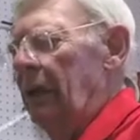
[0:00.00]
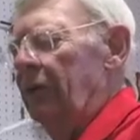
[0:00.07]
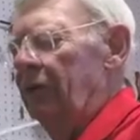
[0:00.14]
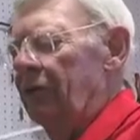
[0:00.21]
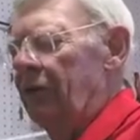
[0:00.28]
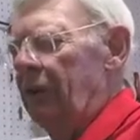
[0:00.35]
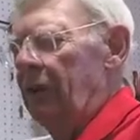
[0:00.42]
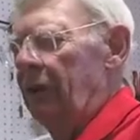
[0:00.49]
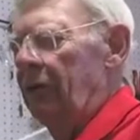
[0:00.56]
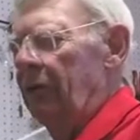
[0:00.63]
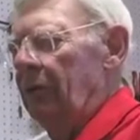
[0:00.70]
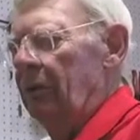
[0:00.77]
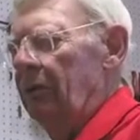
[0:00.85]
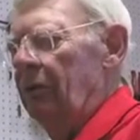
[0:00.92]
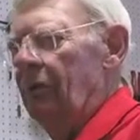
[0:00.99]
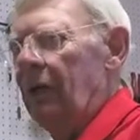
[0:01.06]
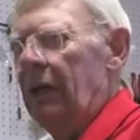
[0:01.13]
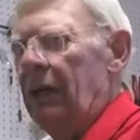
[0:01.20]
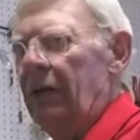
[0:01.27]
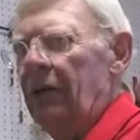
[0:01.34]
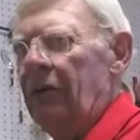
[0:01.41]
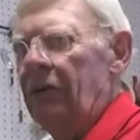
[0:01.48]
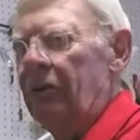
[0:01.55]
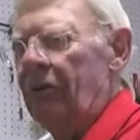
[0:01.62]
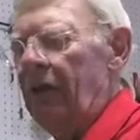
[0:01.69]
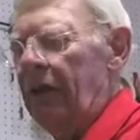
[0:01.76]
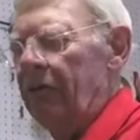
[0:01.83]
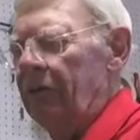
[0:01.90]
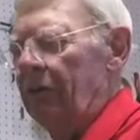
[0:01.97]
send it through a dryer, and the shaft